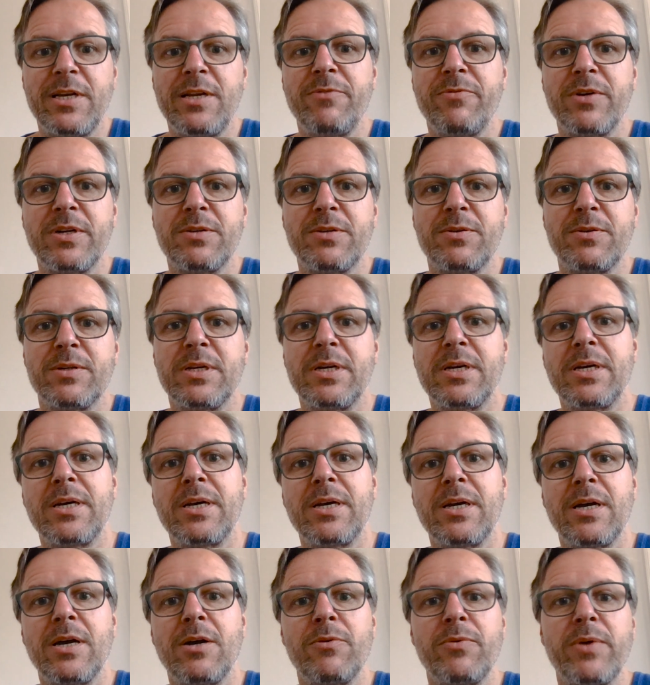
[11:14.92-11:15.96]
delivered
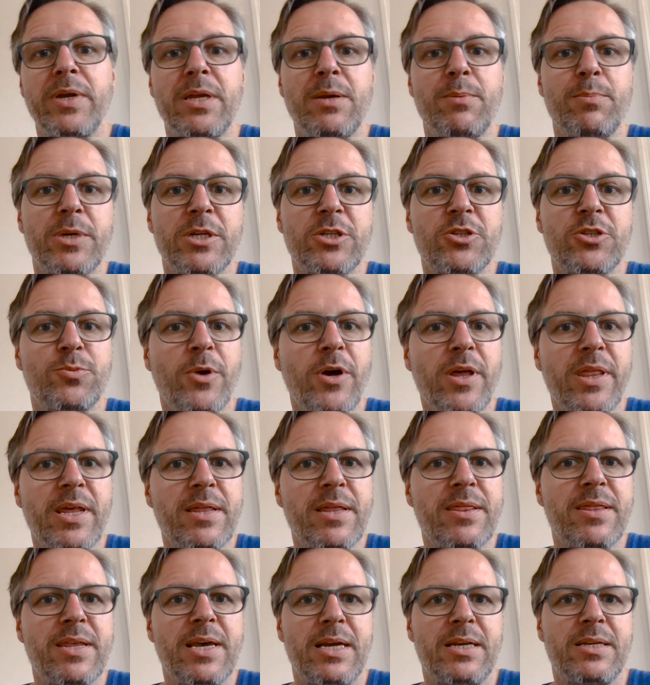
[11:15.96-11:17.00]
already much more
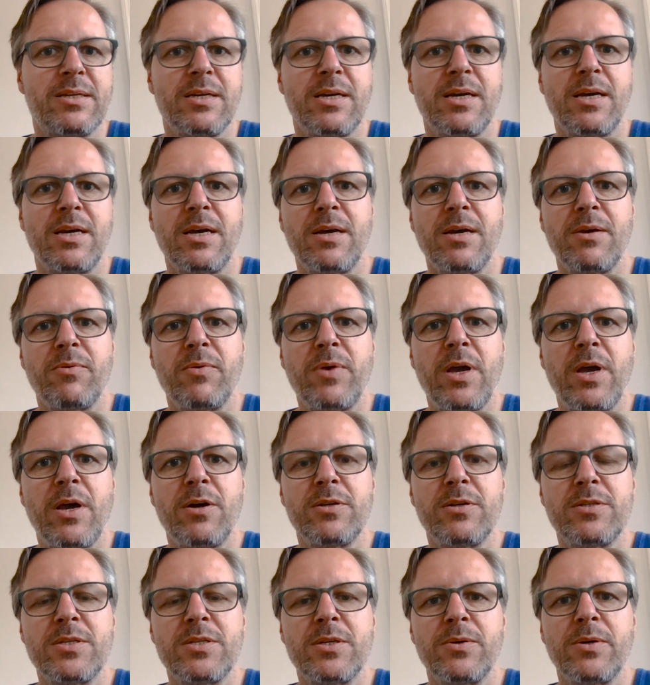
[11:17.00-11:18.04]
than that. We
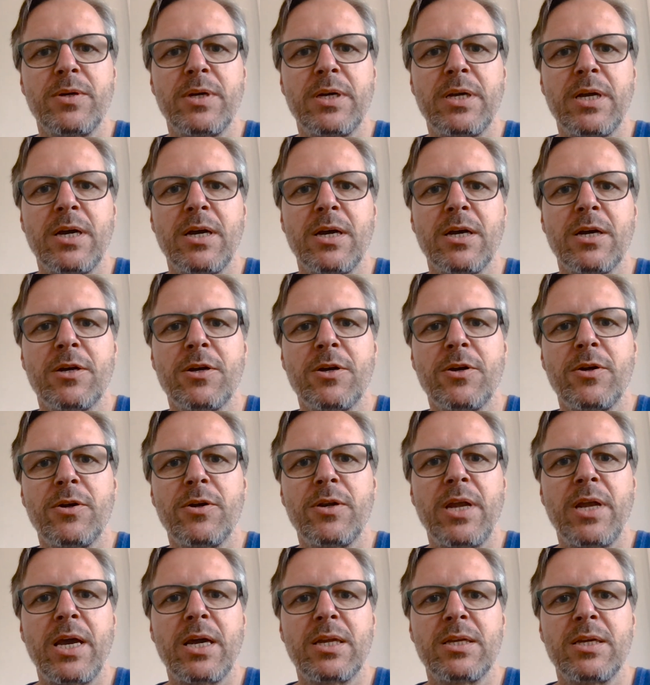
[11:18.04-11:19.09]
also
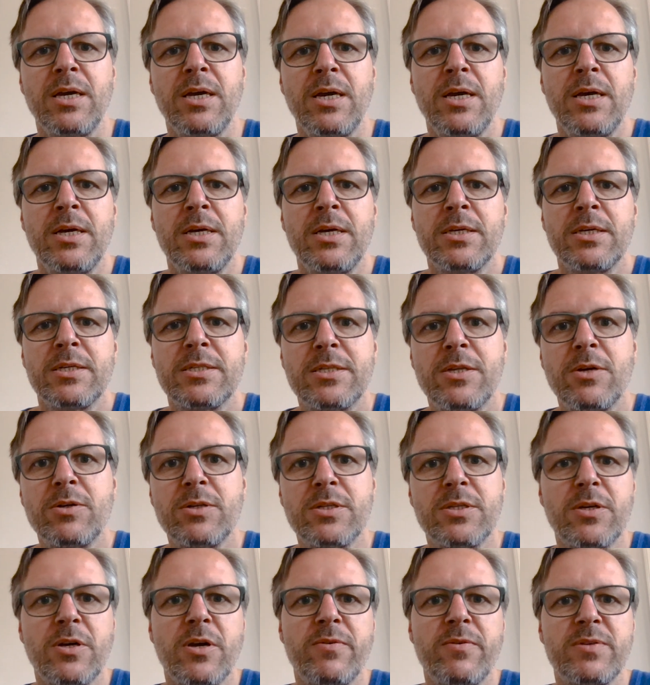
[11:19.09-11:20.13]
connect stock
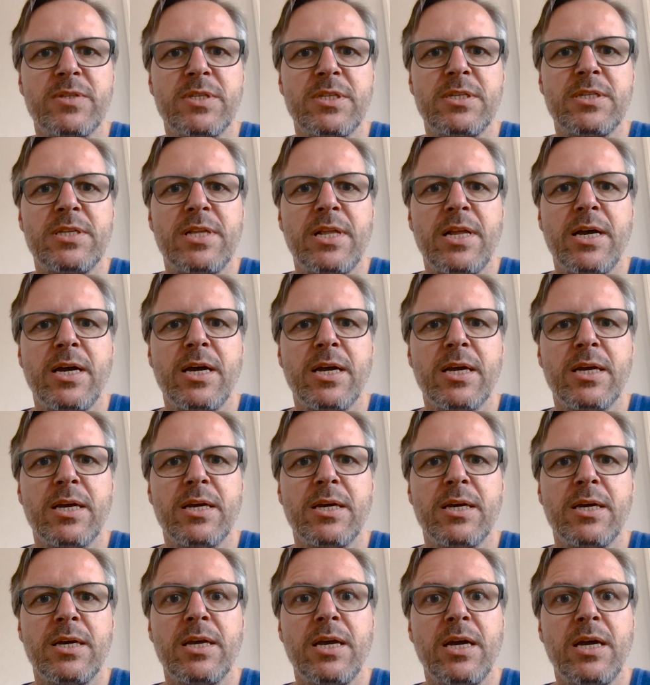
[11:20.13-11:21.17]
services like
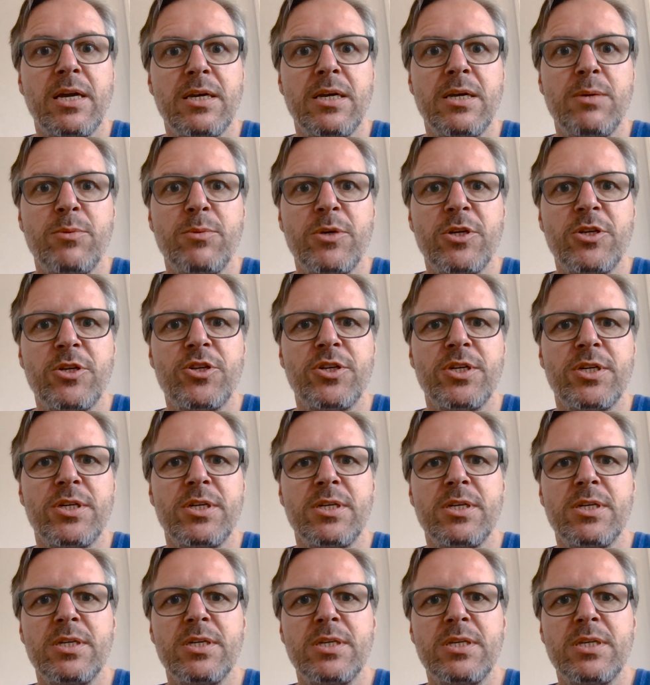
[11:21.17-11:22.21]
Getty
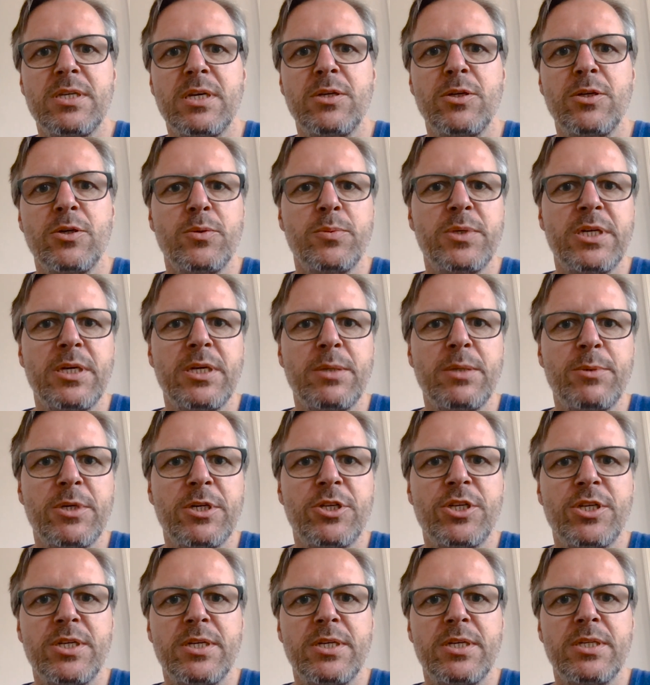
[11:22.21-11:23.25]
Images, Adobe
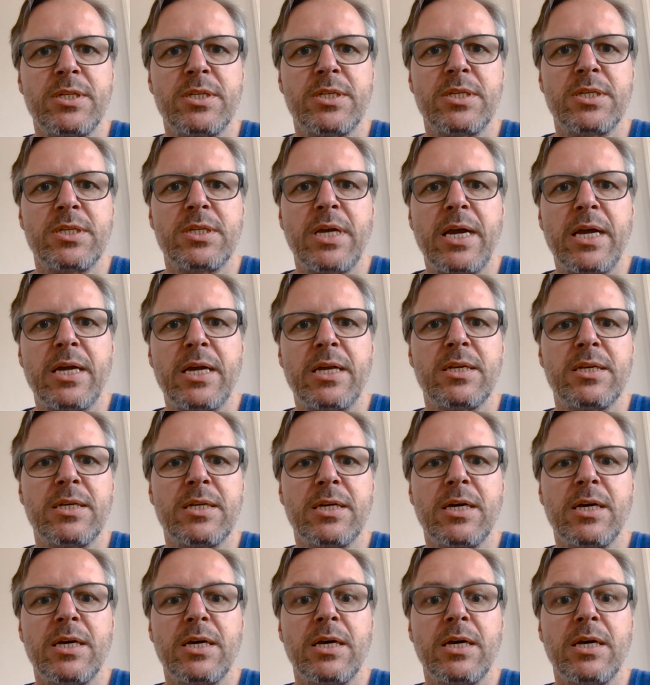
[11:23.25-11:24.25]
Images, and